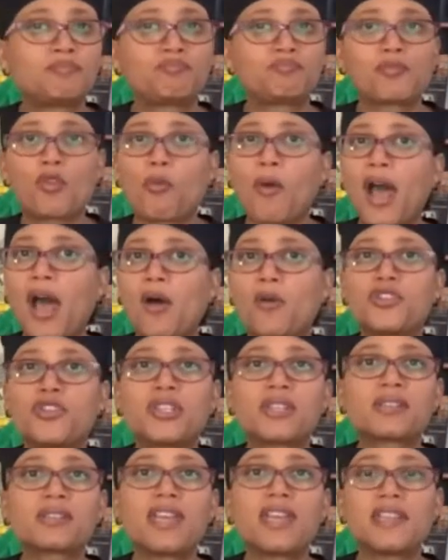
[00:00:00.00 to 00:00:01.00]
Wow,
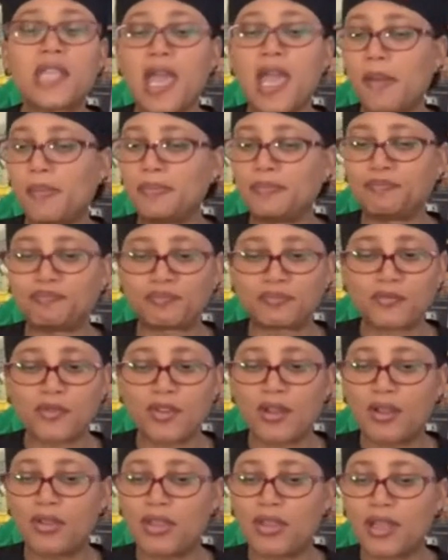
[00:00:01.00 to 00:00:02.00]
just like that.
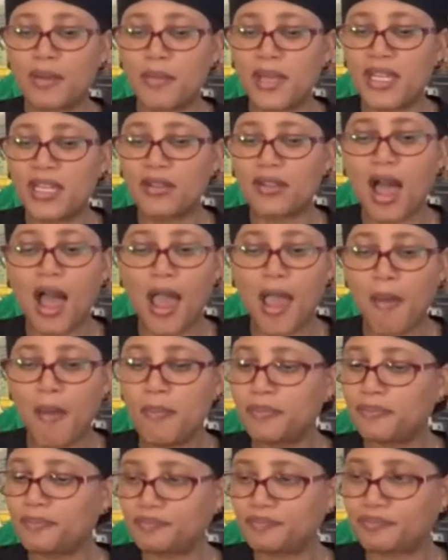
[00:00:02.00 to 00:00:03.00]
Lemon,
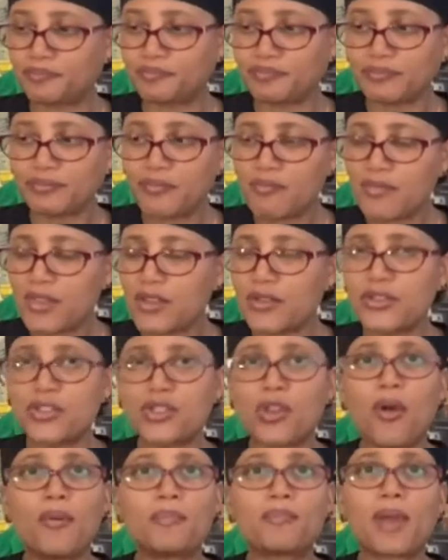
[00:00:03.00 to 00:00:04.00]
lime,
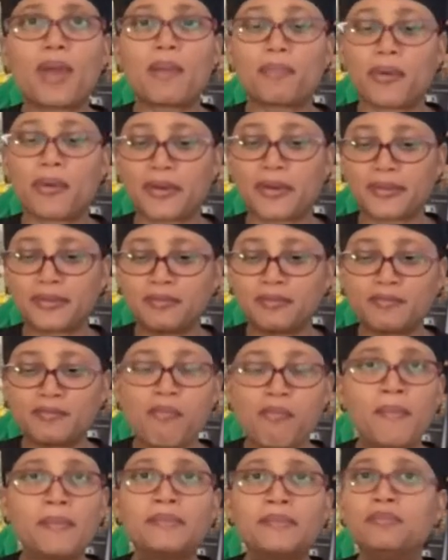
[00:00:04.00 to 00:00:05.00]
salt and pepper,
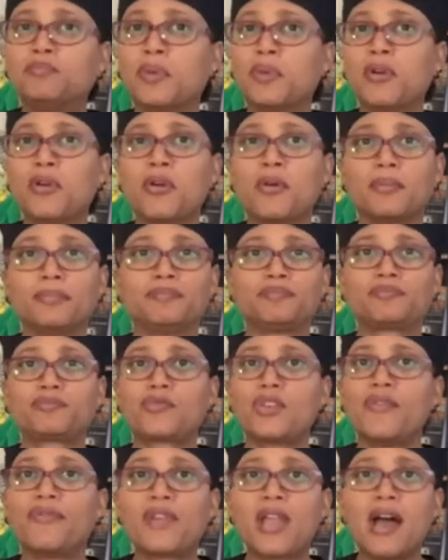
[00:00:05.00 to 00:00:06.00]
boom,
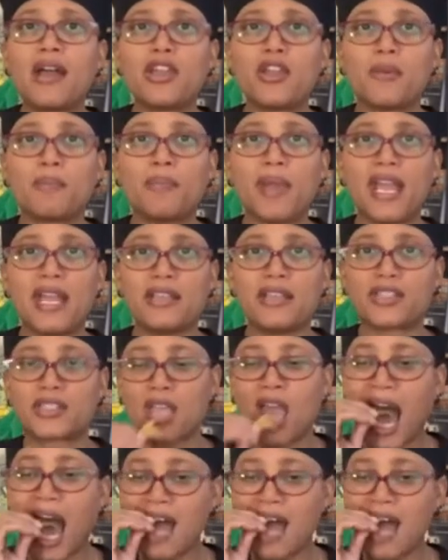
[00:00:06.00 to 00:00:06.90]
you've got your base.